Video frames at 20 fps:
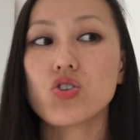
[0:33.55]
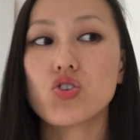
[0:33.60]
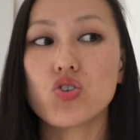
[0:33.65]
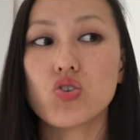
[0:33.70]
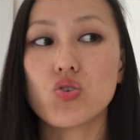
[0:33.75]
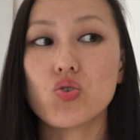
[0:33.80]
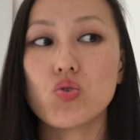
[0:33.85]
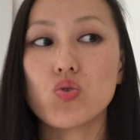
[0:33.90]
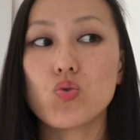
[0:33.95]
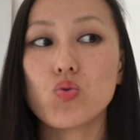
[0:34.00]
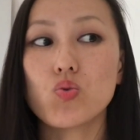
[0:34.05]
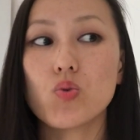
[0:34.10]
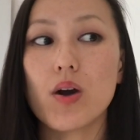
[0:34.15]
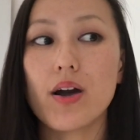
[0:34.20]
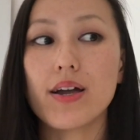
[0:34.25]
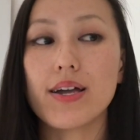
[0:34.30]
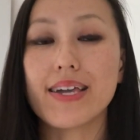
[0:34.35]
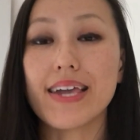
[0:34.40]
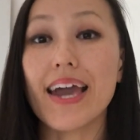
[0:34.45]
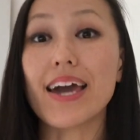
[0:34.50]
to
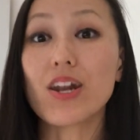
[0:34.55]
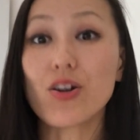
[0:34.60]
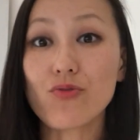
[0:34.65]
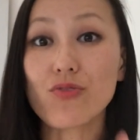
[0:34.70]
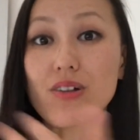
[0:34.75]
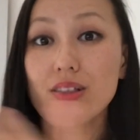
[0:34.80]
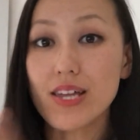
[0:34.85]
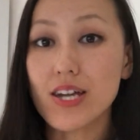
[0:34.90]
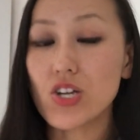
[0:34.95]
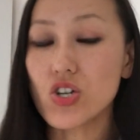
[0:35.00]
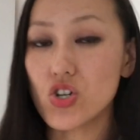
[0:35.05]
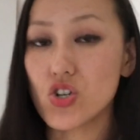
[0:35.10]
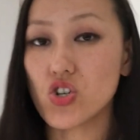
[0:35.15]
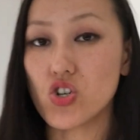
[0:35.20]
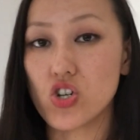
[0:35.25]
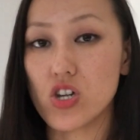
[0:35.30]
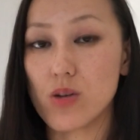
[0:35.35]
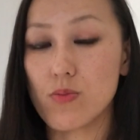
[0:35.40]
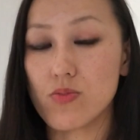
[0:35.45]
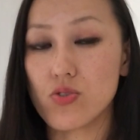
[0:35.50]
get a relationship,